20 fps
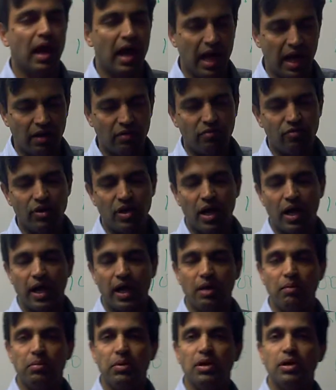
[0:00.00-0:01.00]
and we are
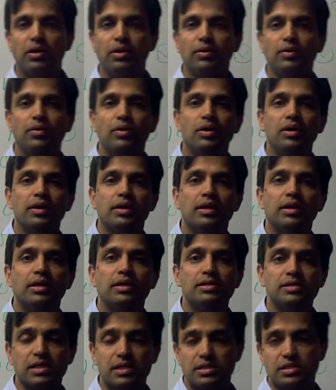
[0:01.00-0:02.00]
able to
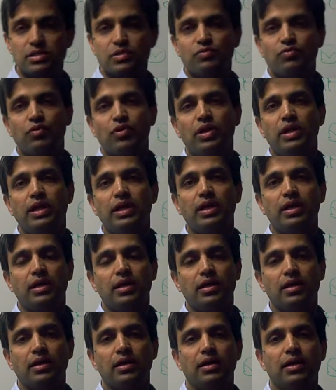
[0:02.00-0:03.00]
successfully
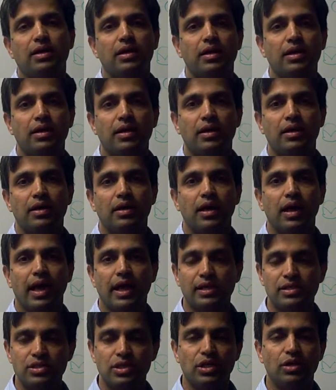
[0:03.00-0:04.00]

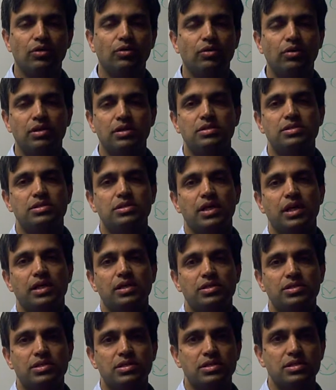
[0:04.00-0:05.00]
execute these
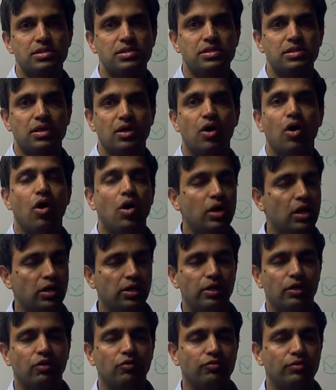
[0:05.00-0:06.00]
changes, all
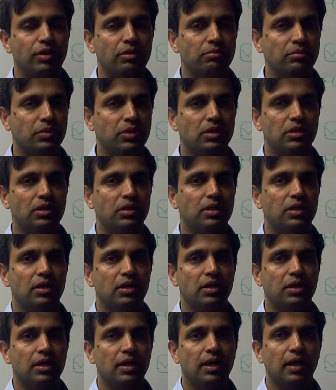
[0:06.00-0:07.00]
100 of them,
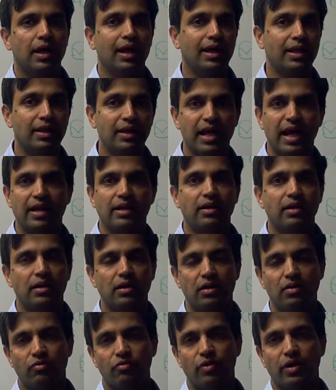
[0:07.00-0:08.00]
in that
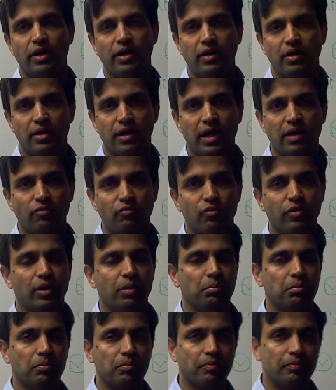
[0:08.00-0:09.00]
defined time
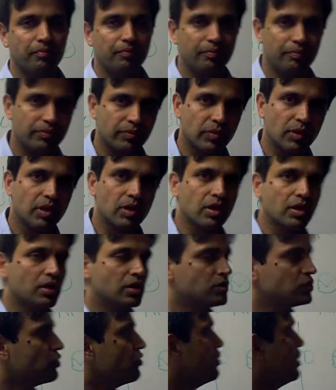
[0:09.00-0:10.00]
frame. So